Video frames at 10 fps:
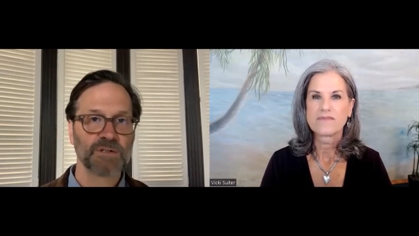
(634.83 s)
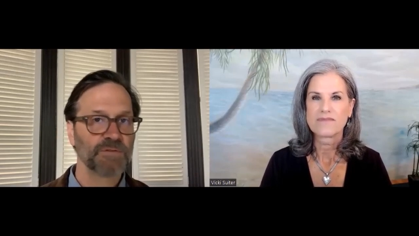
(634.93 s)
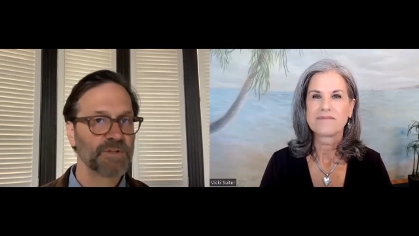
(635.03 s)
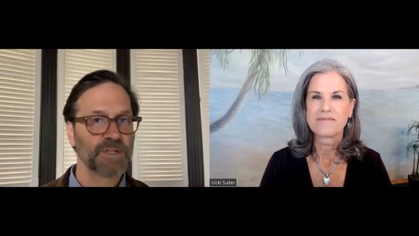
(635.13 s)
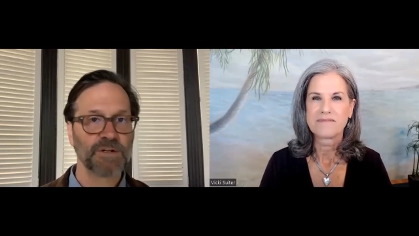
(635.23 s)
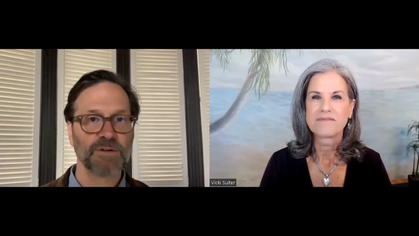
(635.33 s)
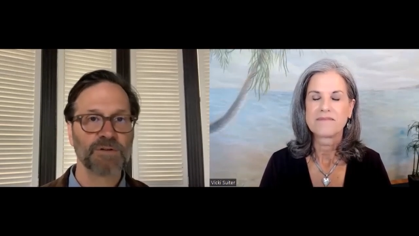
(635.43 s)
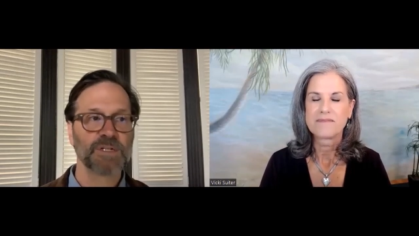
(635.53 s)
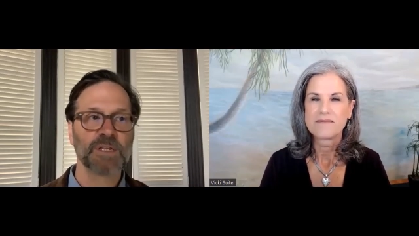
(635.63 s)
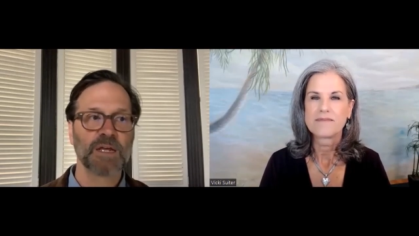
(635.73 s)
Speaker 1: over the
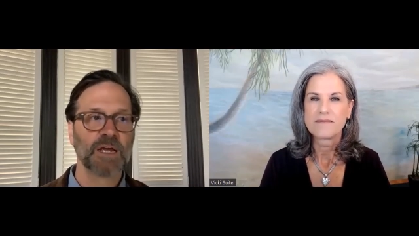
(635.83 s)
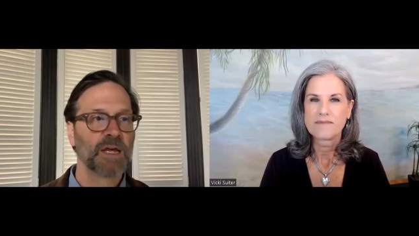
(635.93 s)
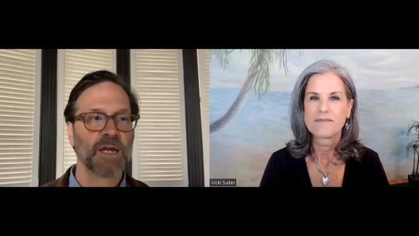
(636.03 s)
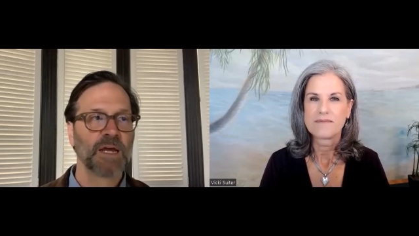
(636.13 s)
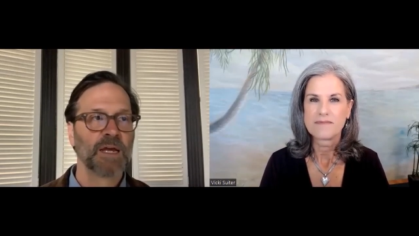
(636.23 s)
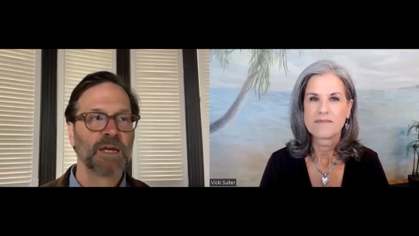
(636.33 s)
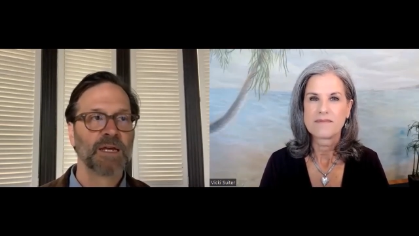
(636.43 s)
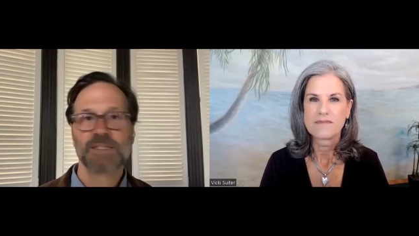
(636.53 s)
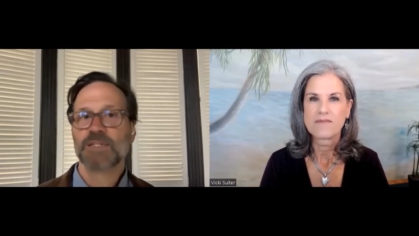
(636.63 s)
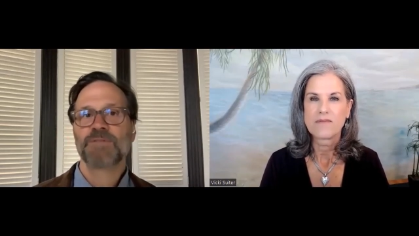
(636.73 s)
years, and uh,
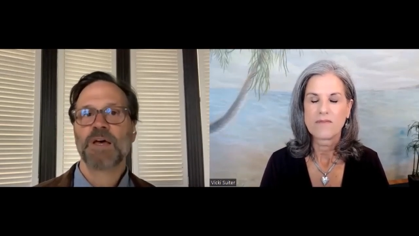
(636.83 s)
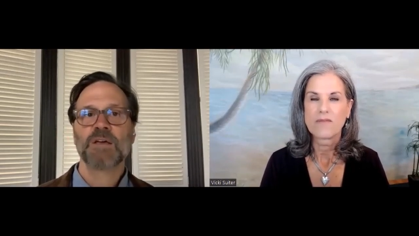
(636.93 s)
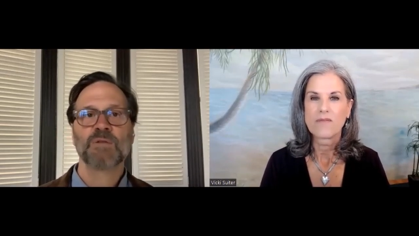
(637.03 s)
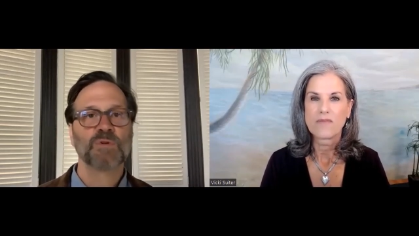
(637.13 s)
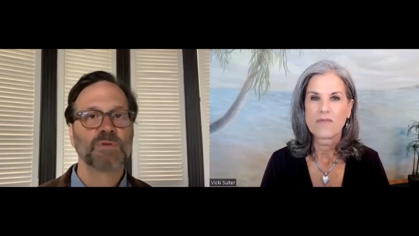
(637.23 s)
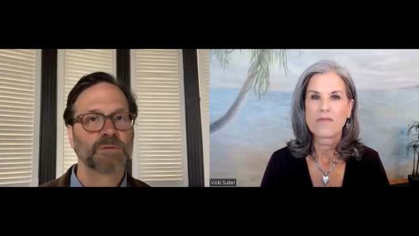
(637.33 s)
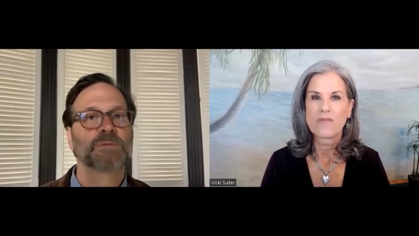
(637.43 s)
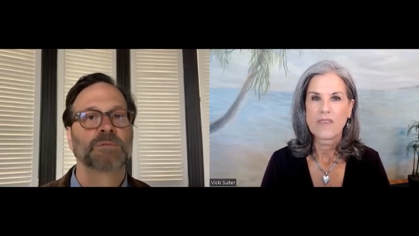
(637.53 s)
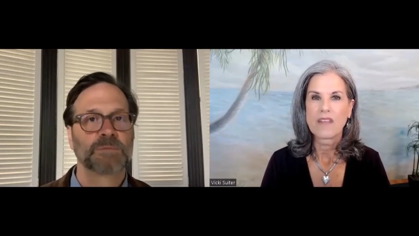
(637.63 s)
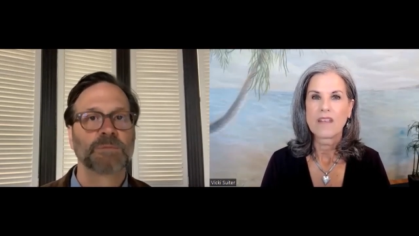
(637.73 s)
it's invaluable.
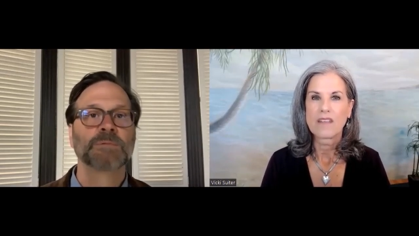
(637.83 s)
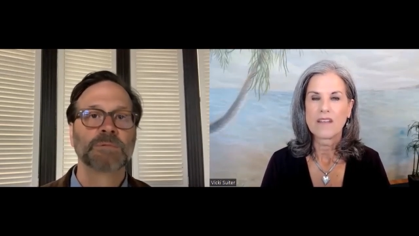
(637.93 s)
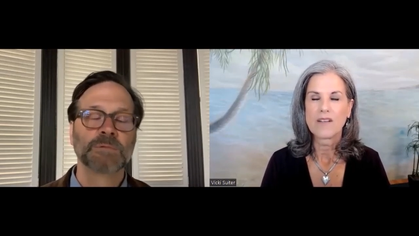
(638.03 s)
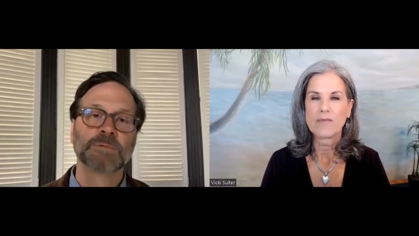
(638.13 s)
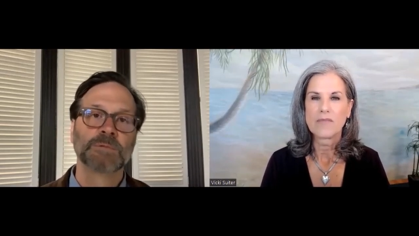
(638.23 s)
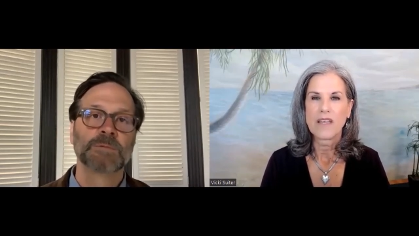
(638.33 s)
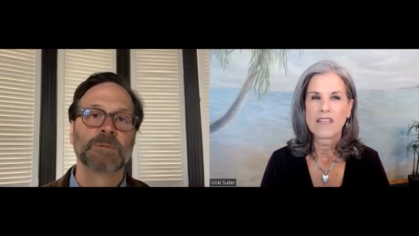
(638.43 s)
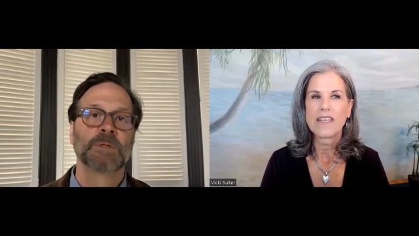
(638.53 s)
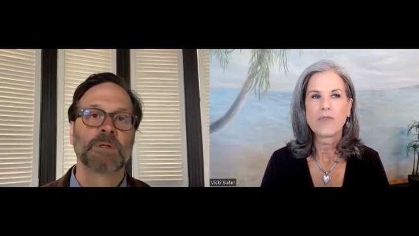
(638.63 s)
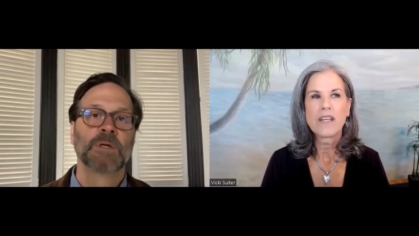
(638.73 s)
Speaker 2: Yeah.
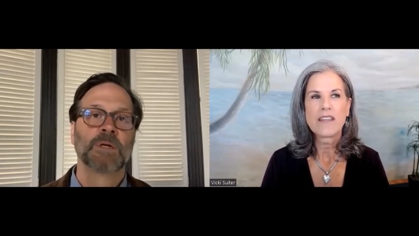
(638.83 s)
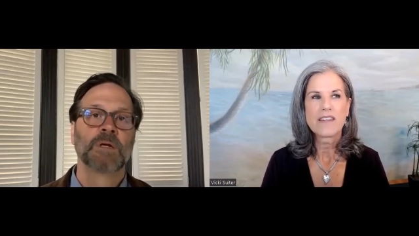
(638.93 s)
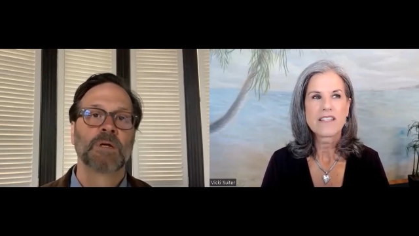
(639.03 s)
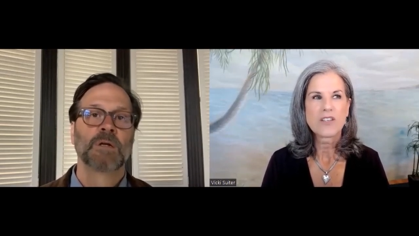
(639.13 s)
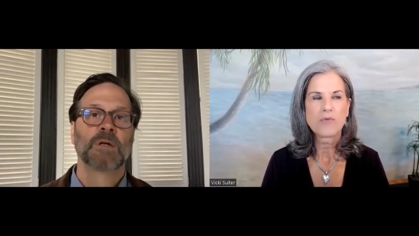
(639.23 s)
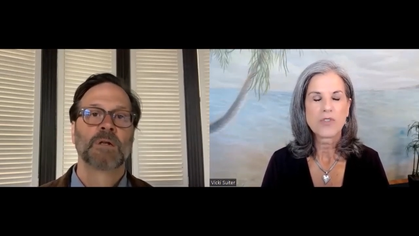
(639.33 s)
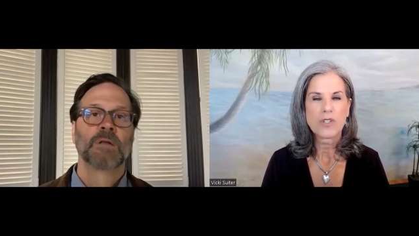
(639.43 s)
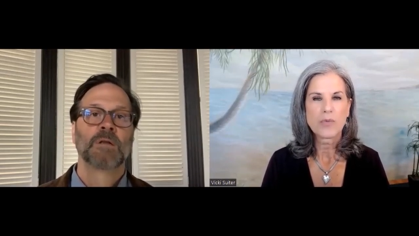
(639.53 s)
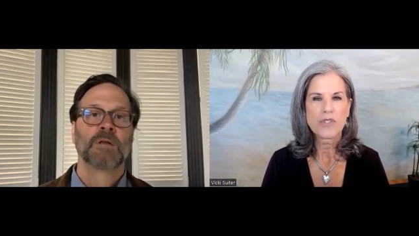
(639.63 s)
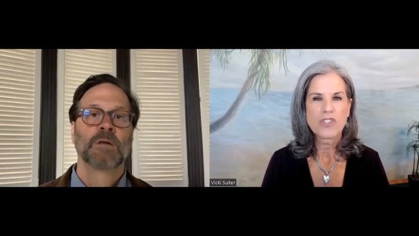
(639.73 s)
Yeah. One of the things I
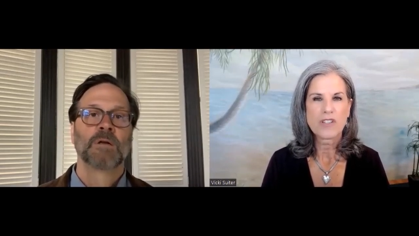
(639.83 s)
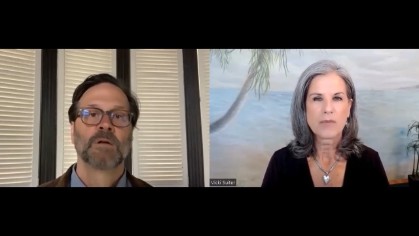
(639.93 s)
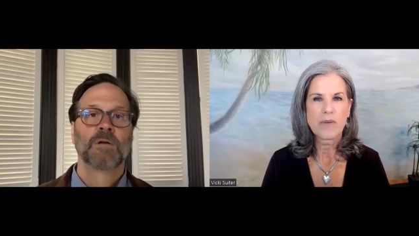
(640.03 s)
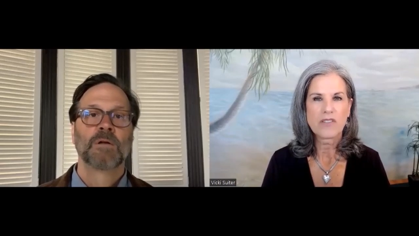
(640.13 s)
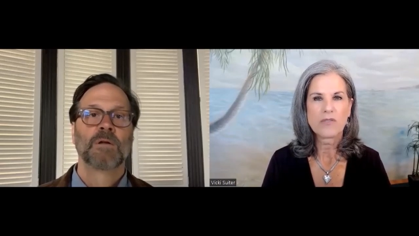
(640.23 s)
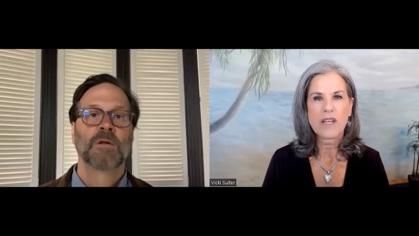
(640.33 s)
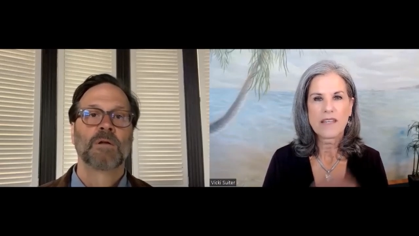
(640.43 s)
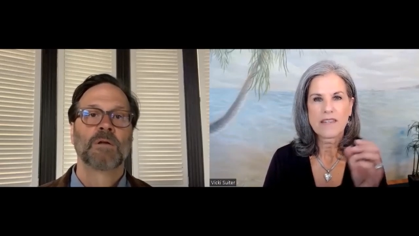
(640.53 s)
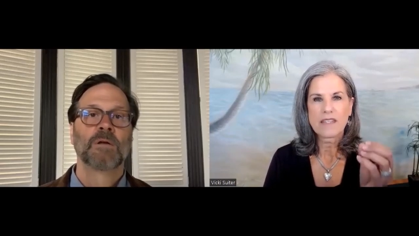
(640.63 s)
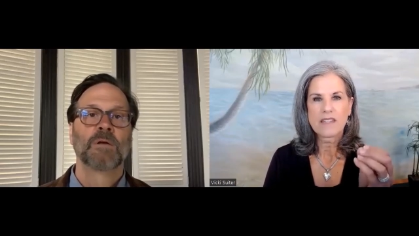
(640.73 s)
really appreciate about you, and
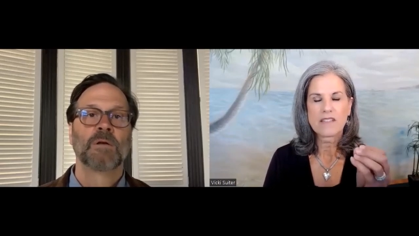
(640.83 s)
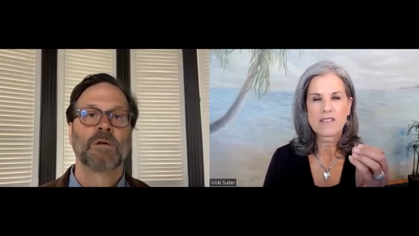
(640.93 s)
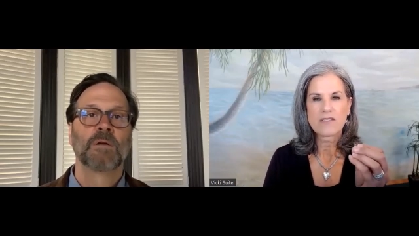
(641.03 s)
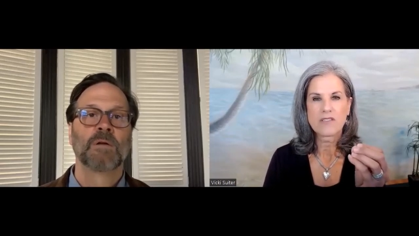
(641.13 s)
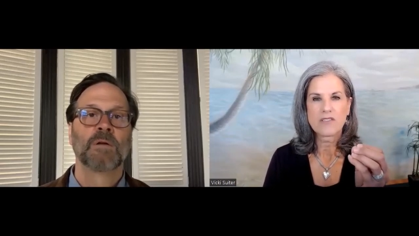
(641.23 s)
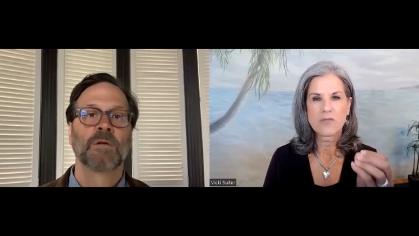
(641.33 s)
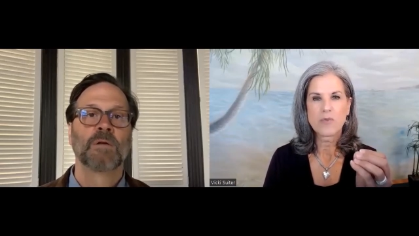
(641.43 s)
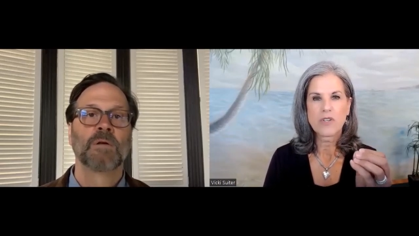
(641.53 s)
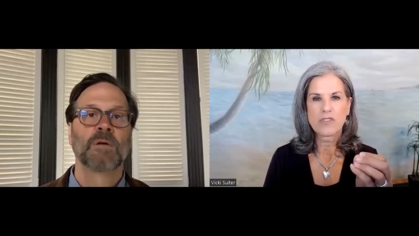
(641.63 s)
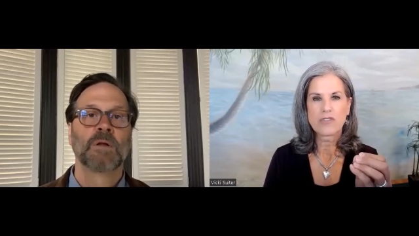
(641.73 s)
I think this is
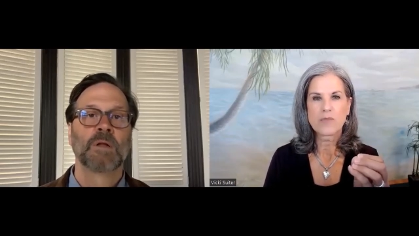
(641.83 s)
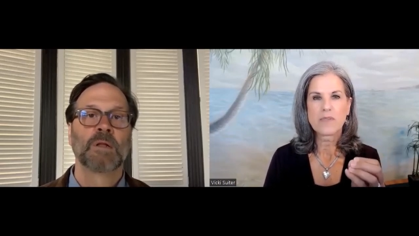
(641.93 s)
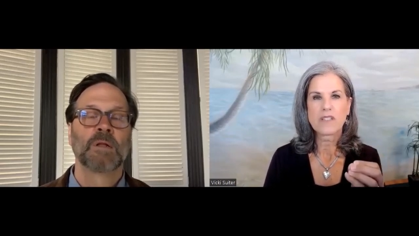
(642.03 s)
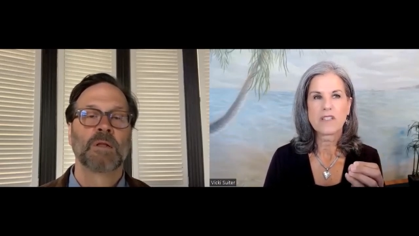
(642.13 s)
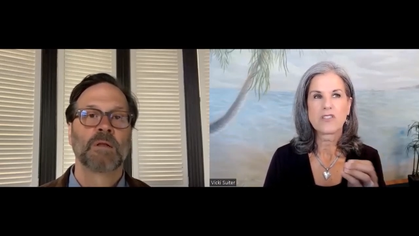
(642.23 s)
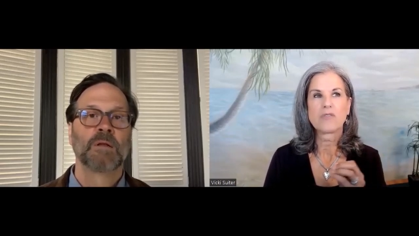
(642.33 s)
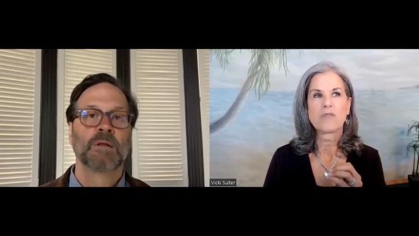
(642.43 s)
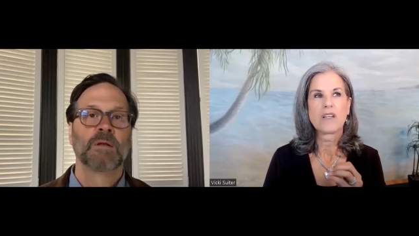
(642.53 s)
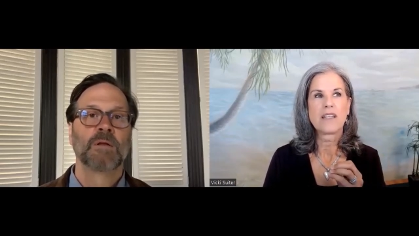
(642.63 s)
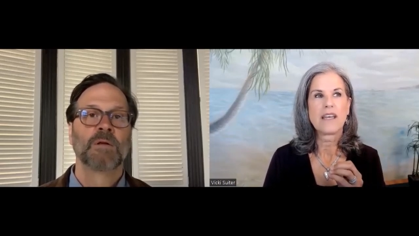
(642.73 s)
what you're speaking to
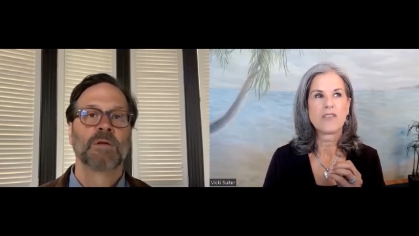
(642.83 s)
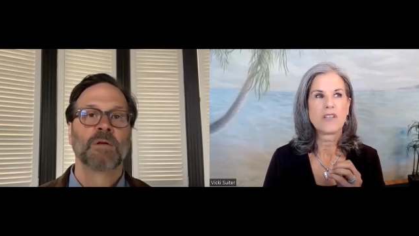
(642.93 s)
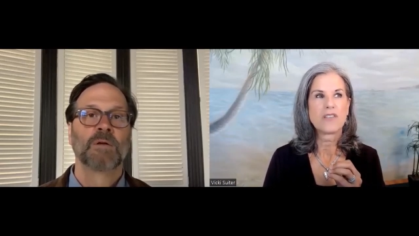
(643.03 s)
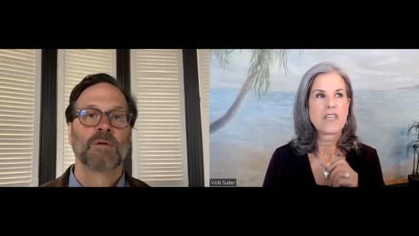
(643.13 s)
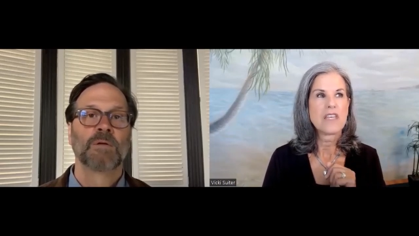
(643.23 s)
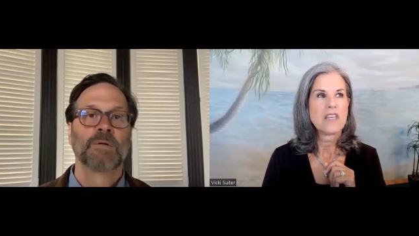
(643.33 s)
right now, is